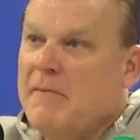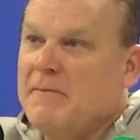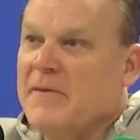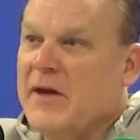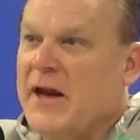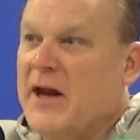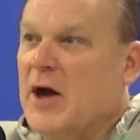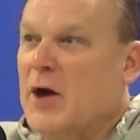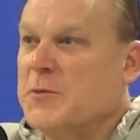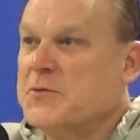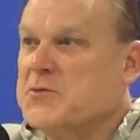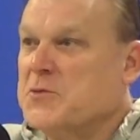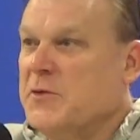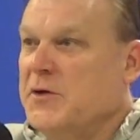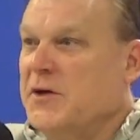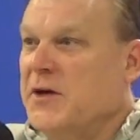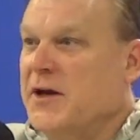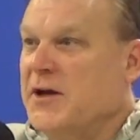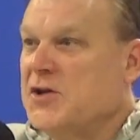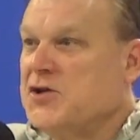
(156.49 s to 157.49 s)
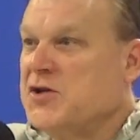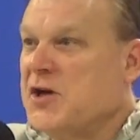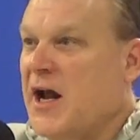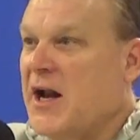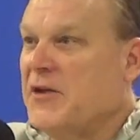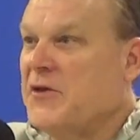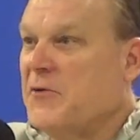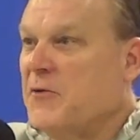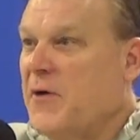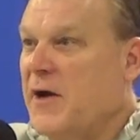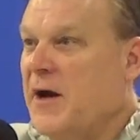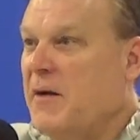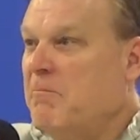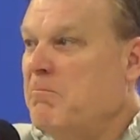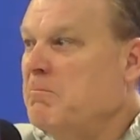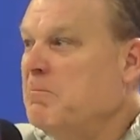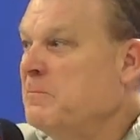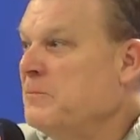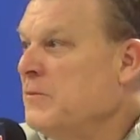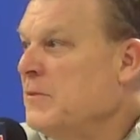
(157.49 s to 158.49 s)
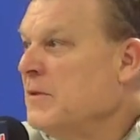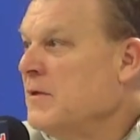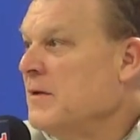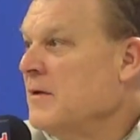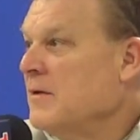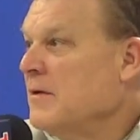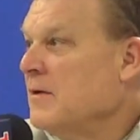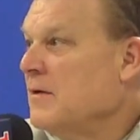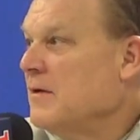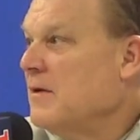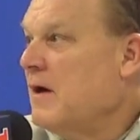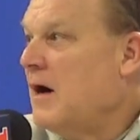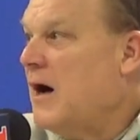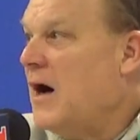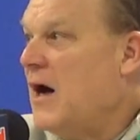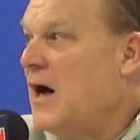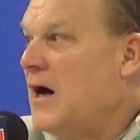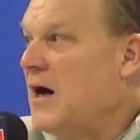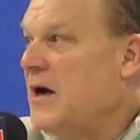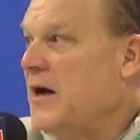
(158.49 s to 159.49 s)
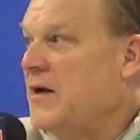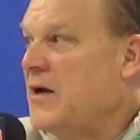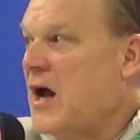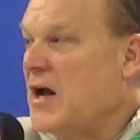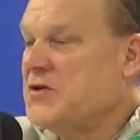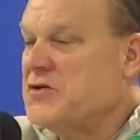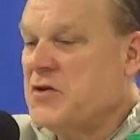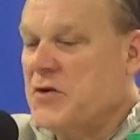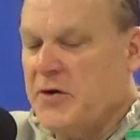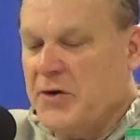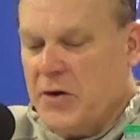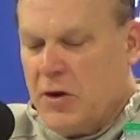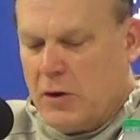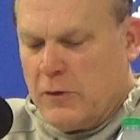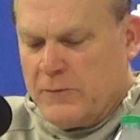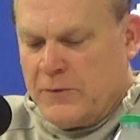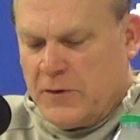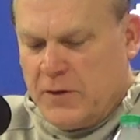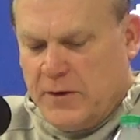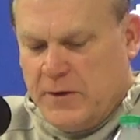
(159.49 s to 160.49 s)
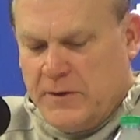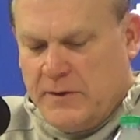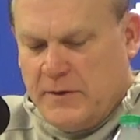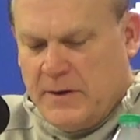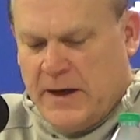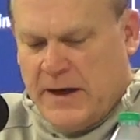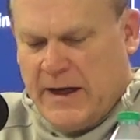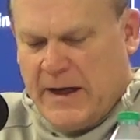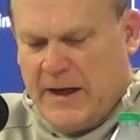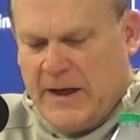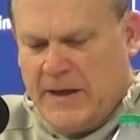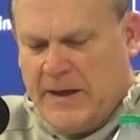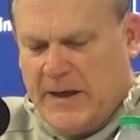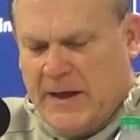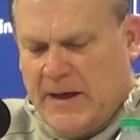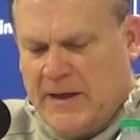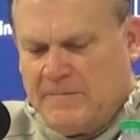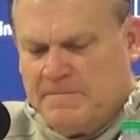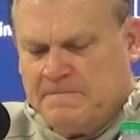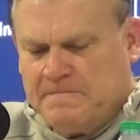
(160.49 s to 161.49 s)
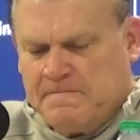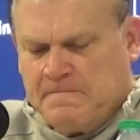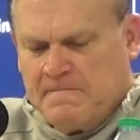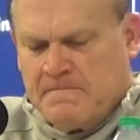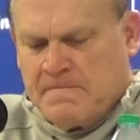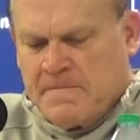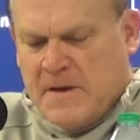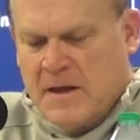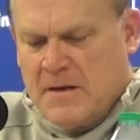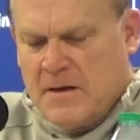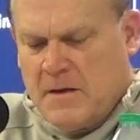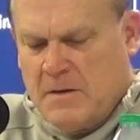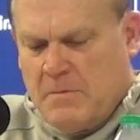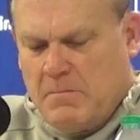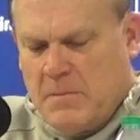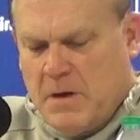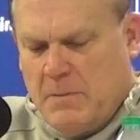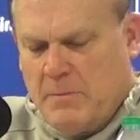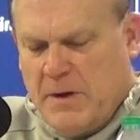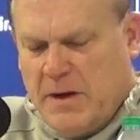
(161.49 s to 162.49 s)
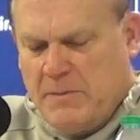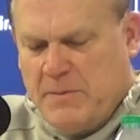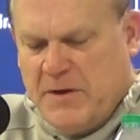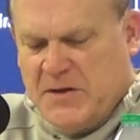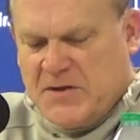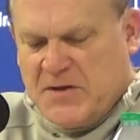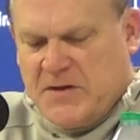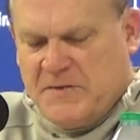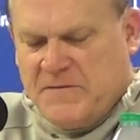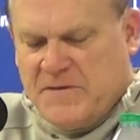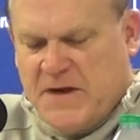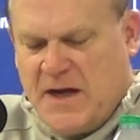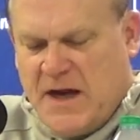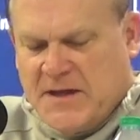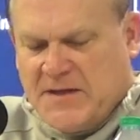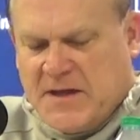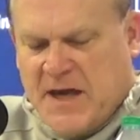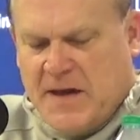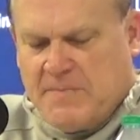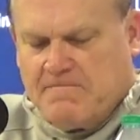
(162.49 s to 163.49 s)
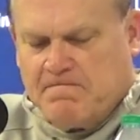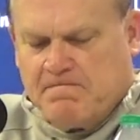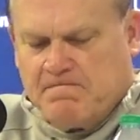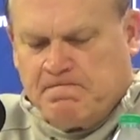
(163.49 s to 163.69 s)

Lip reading: That helps when you get a shot at the rim and not turn it over, and a big piece of tonight's game.